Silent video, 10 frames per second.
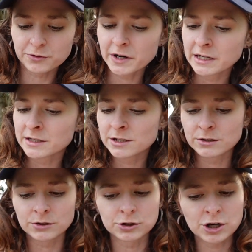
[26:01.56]
finances
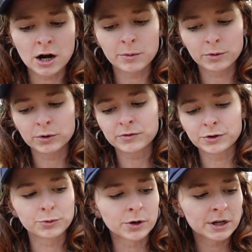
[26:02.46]
or your job or whatever
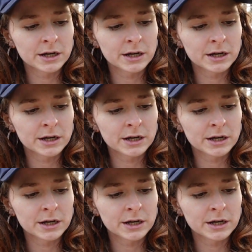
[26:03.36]
your work